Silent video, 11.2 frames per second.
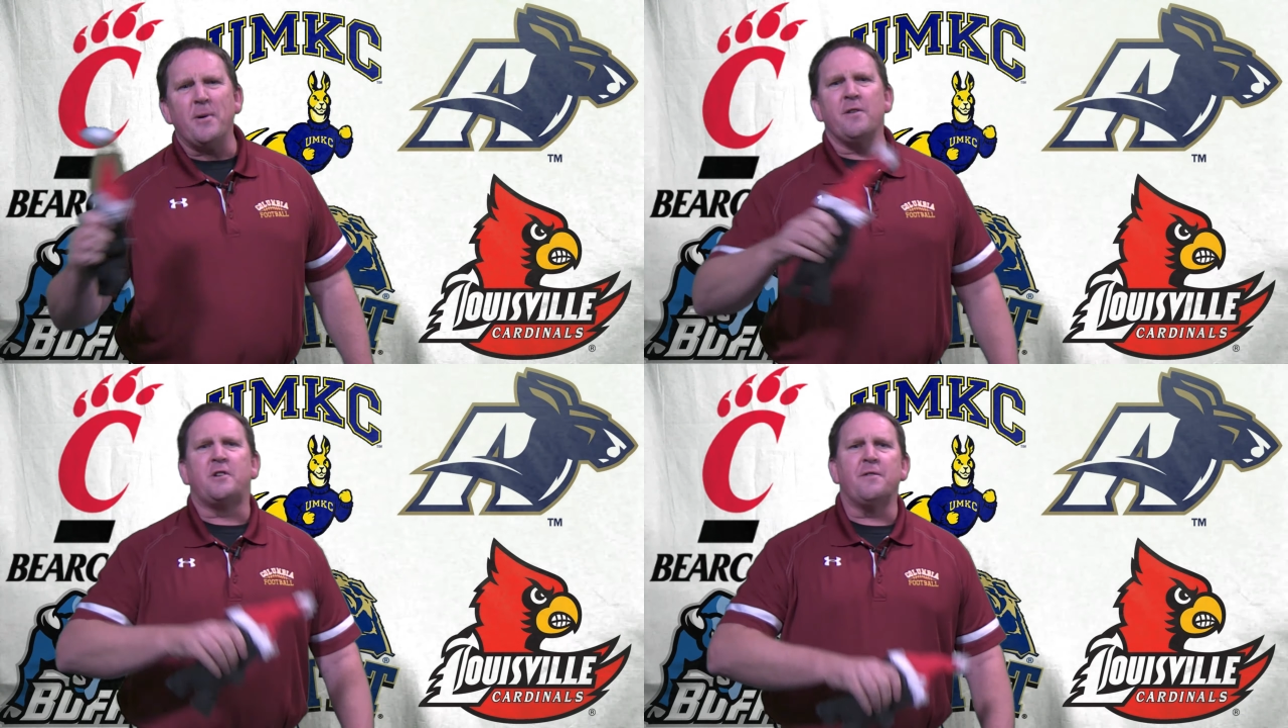
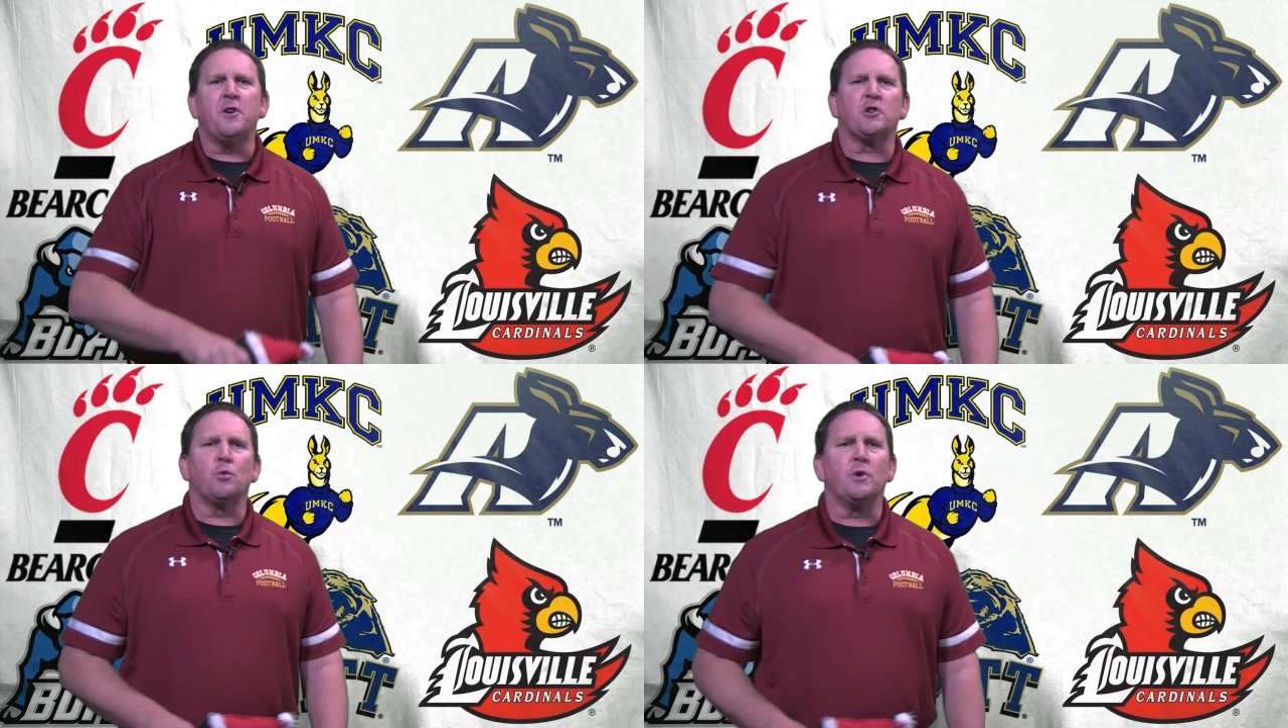of
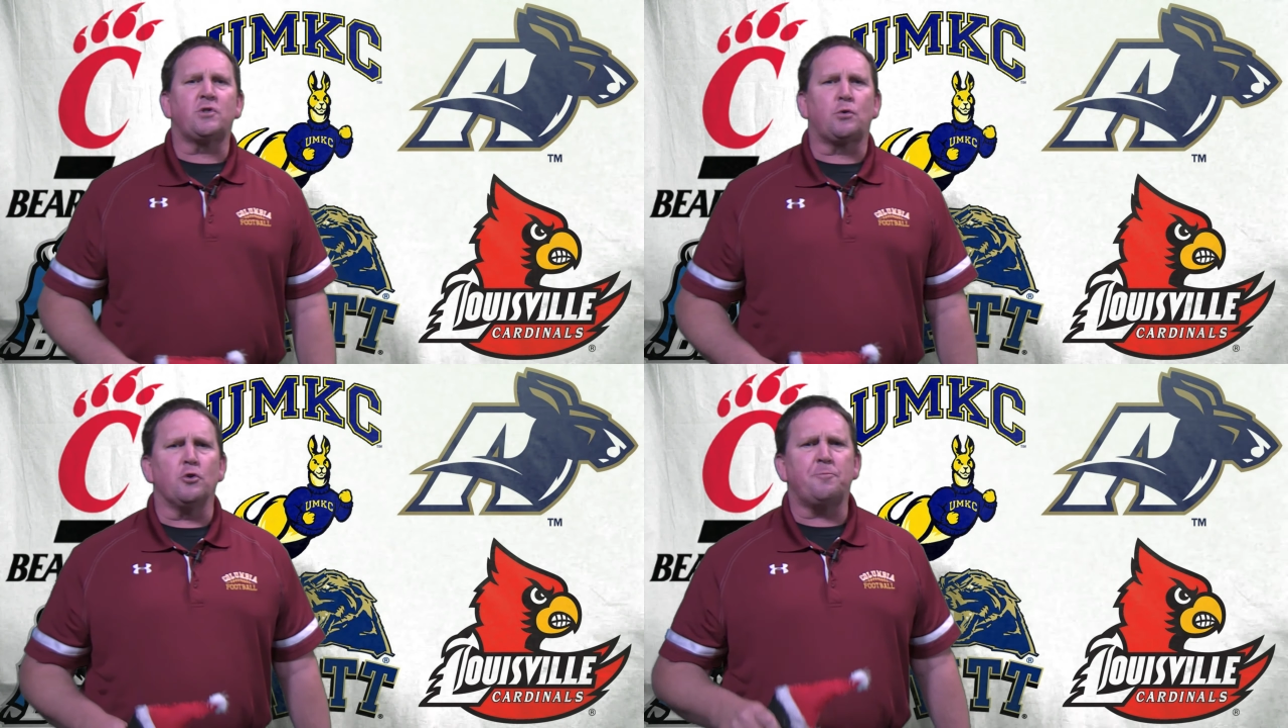Division I
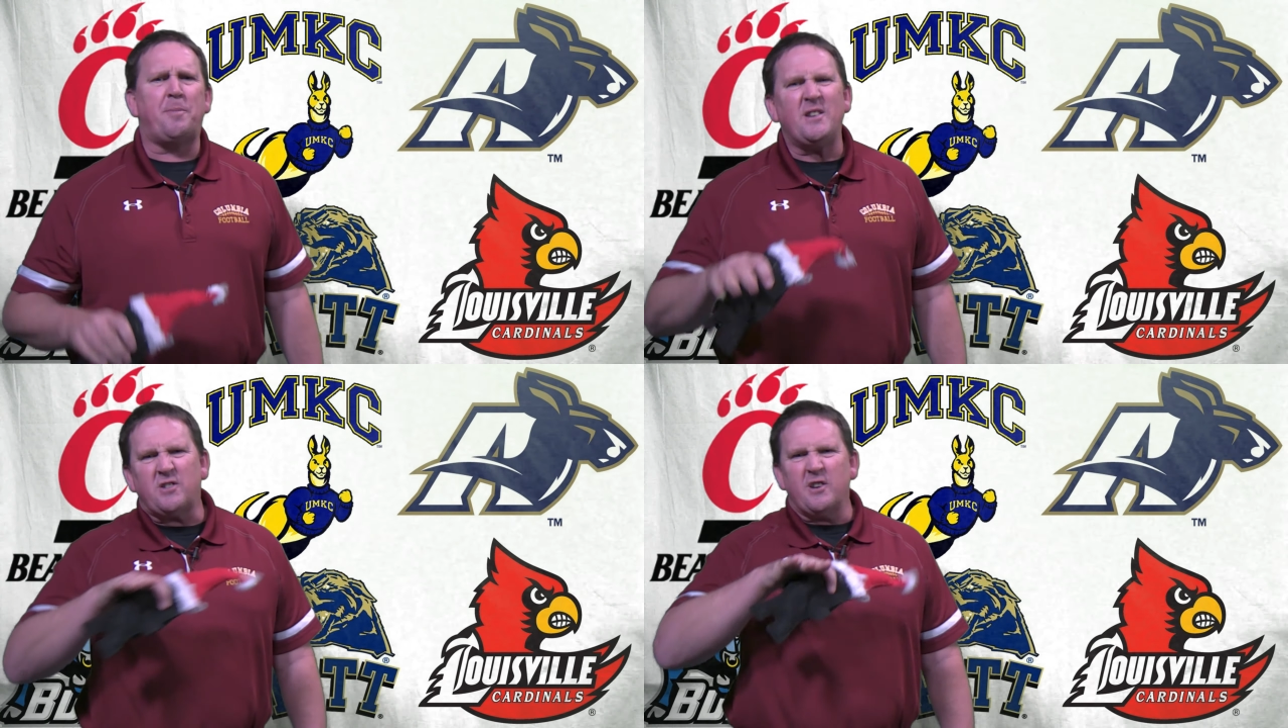schools
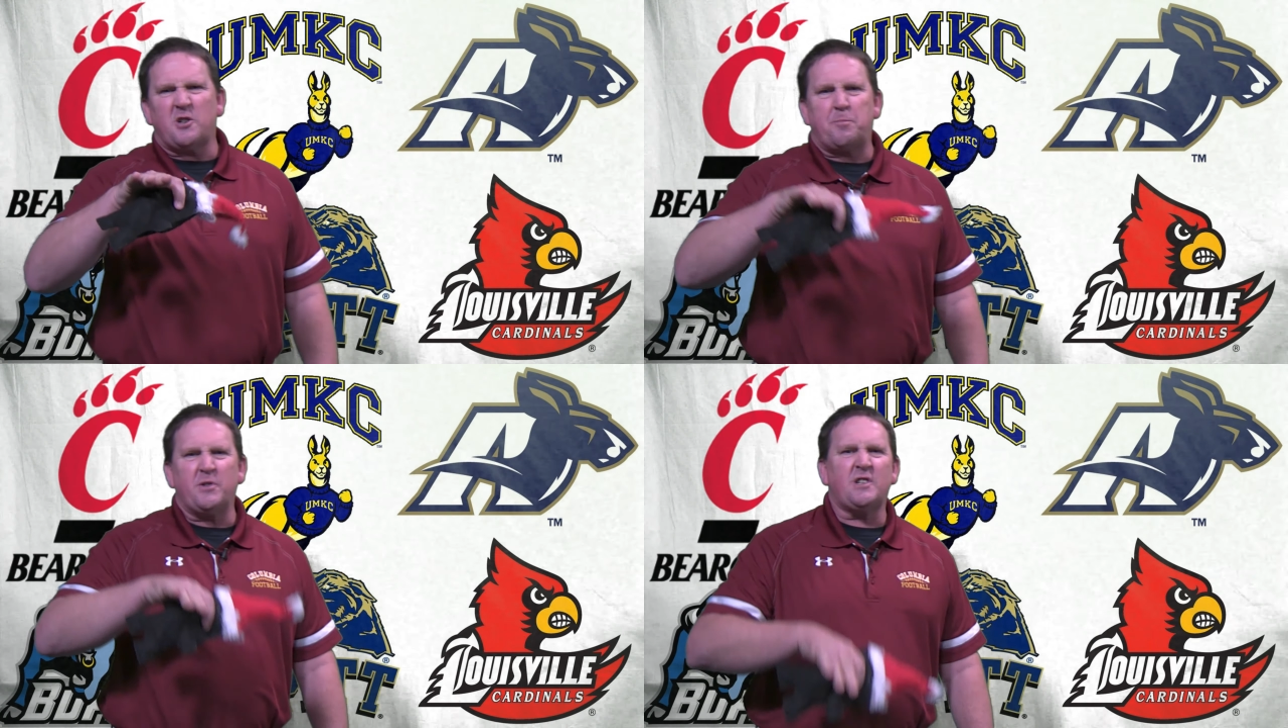based in a
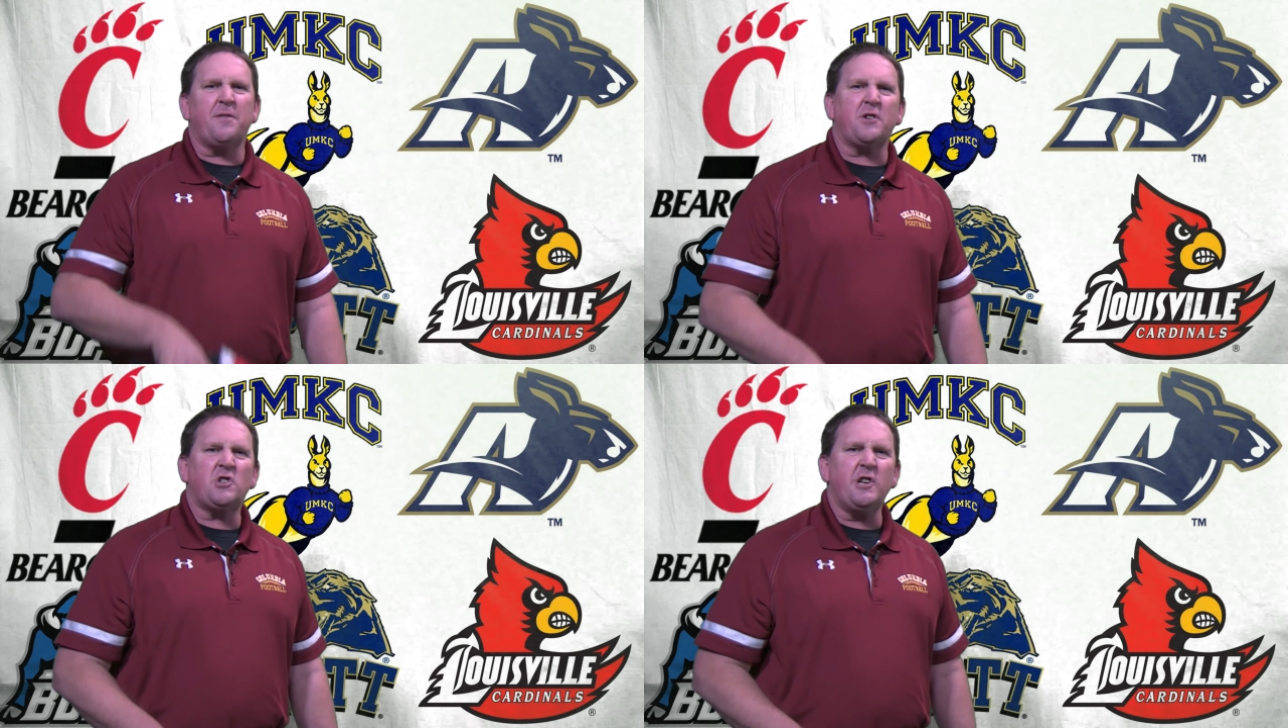
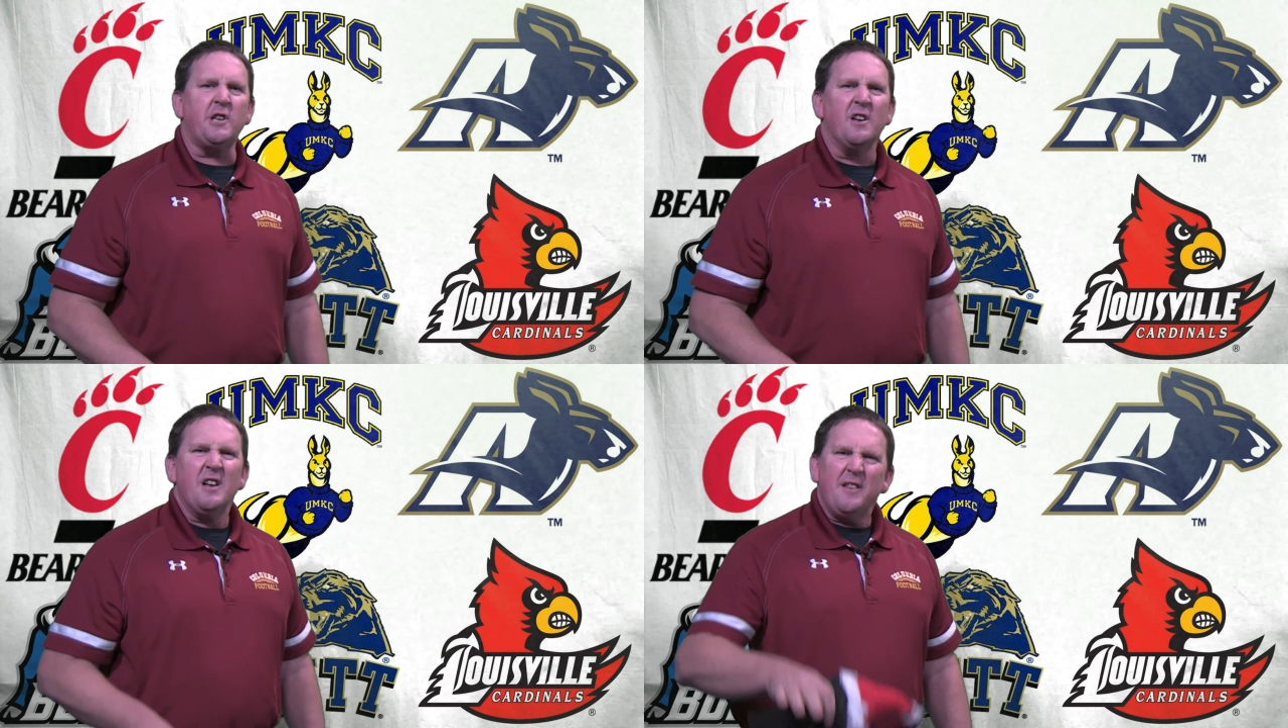specific city.